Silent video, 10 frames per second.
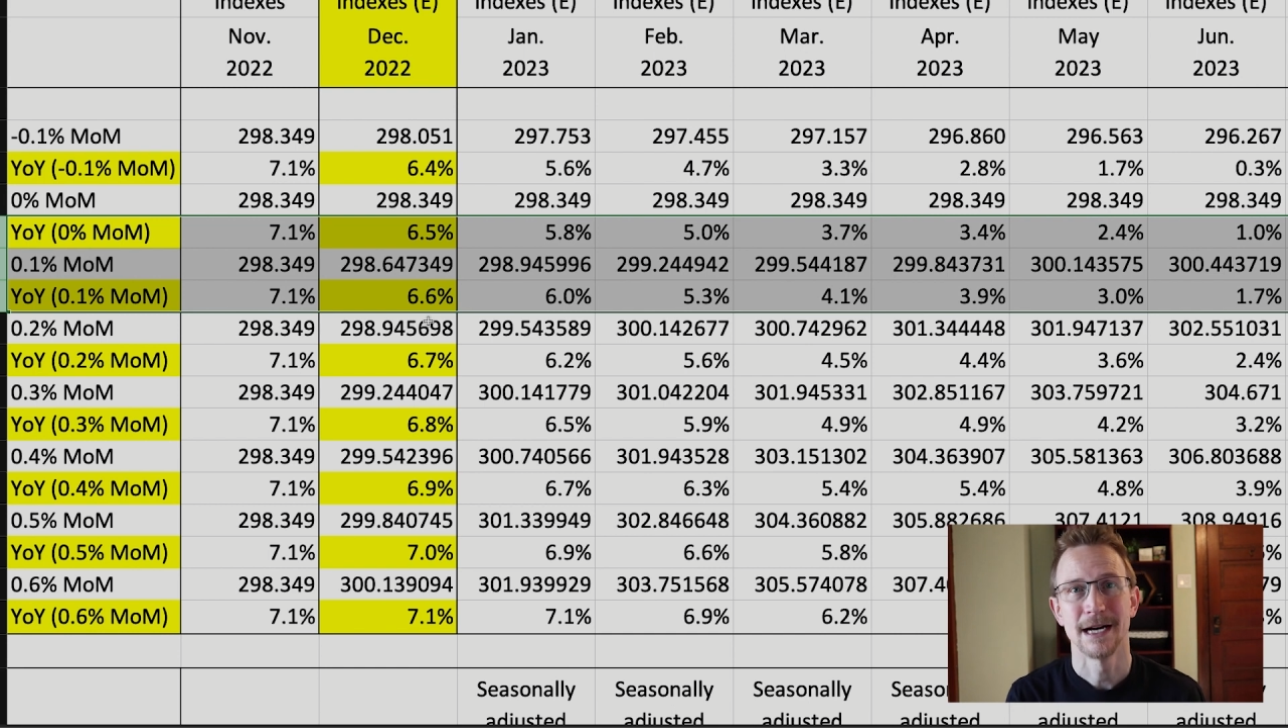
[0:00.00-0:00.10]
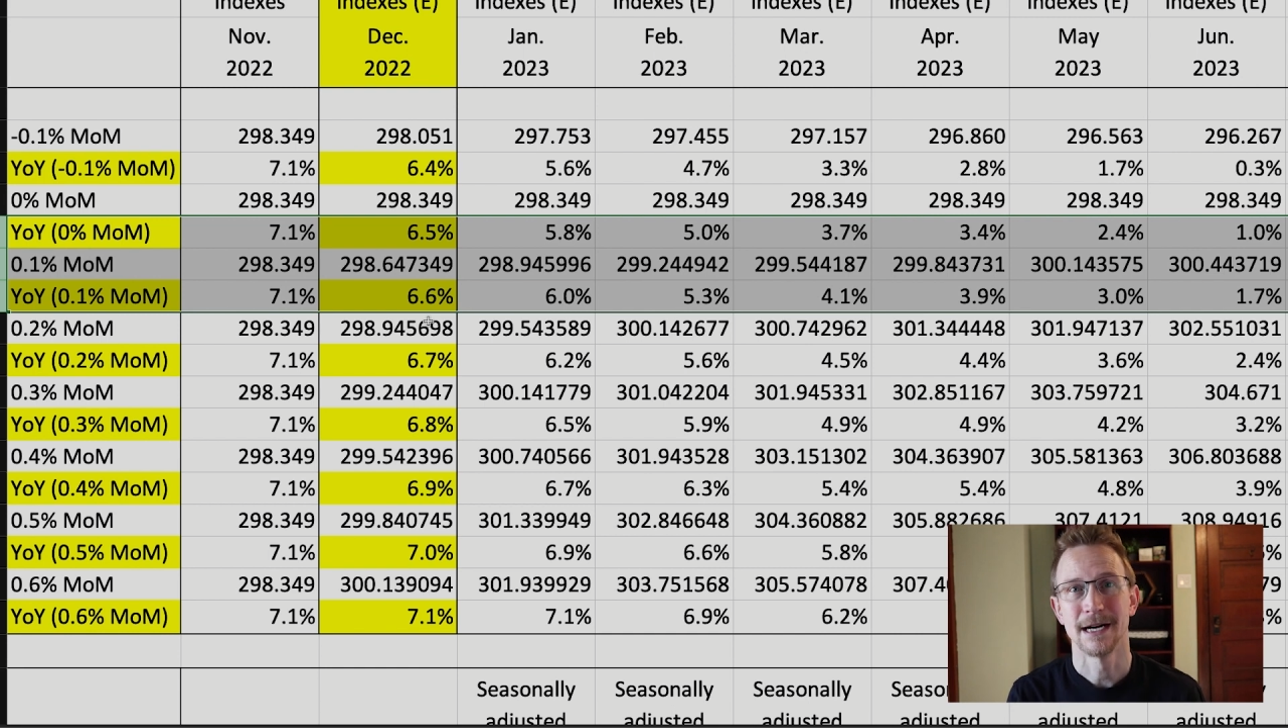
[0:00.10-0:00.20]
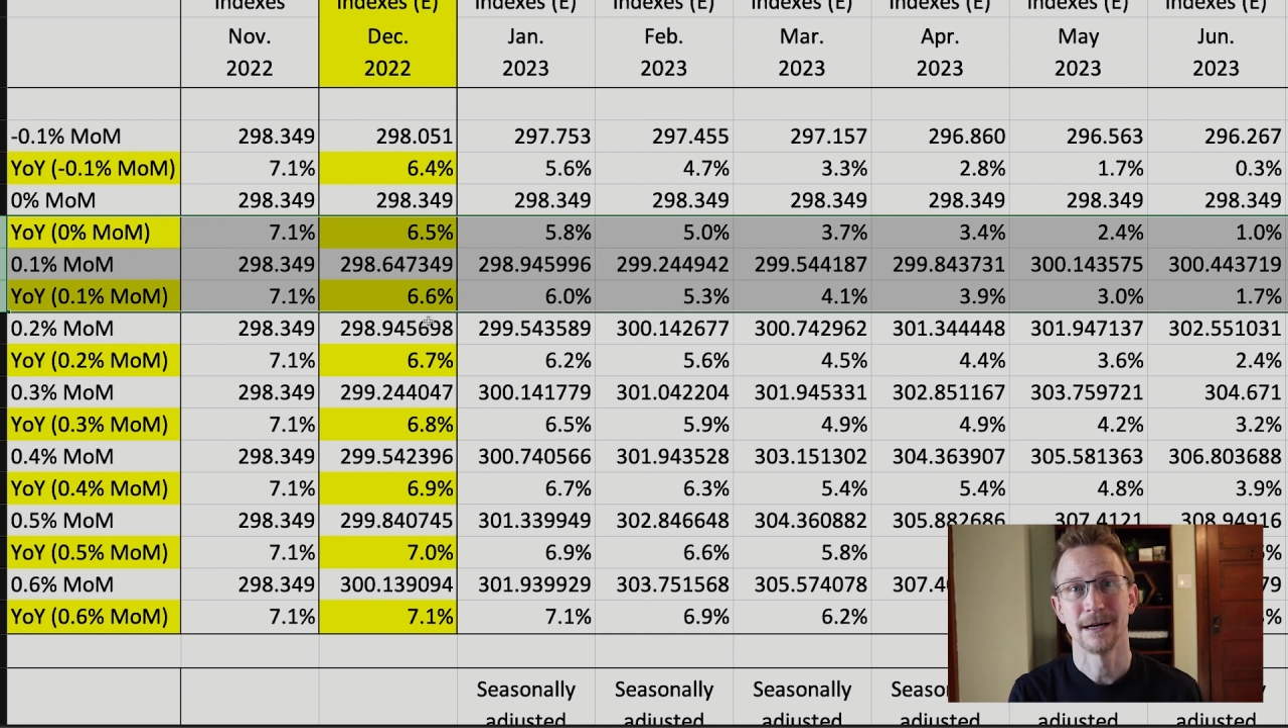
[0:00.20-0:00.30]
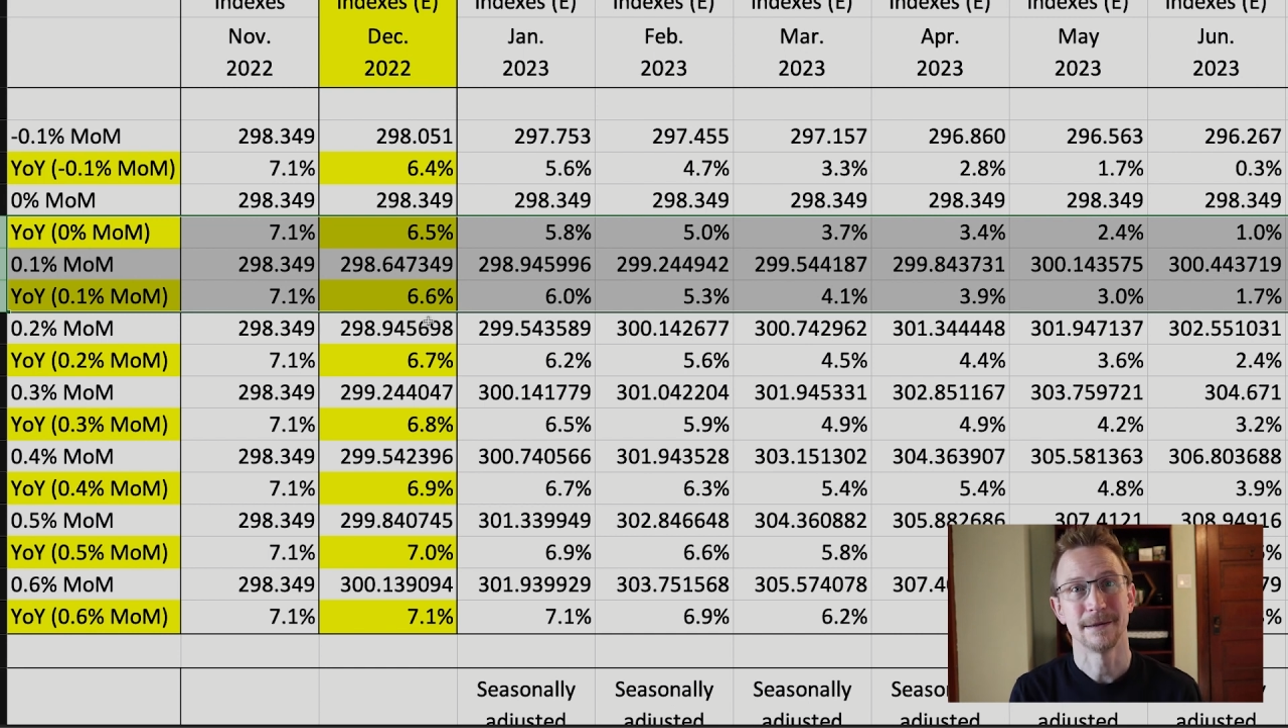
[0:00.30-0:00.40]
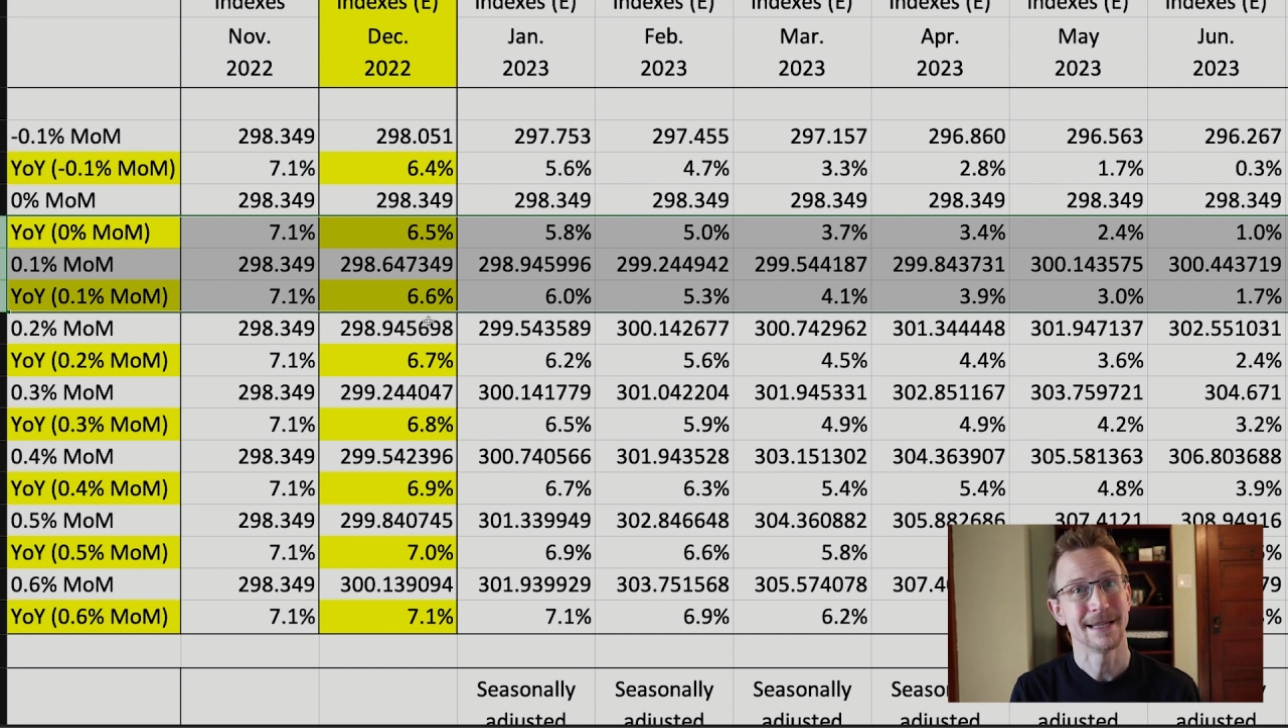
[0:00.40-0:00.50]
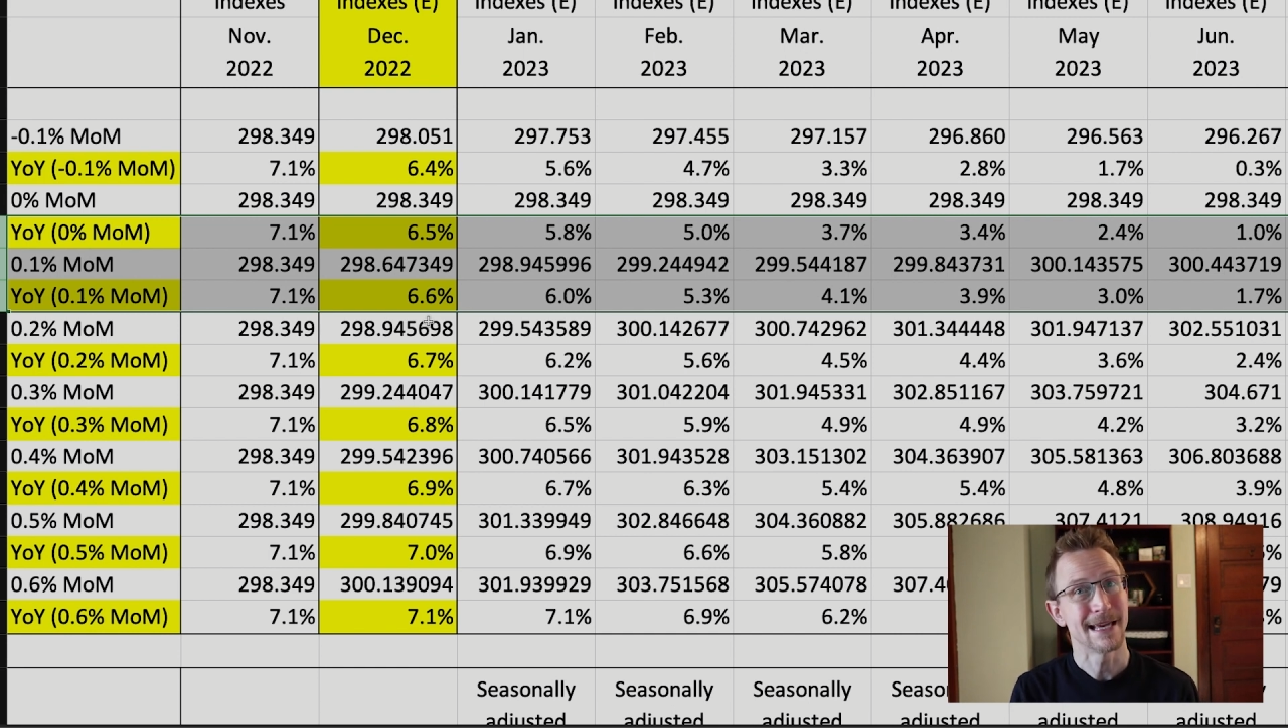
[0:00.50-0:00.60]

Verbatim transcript: um,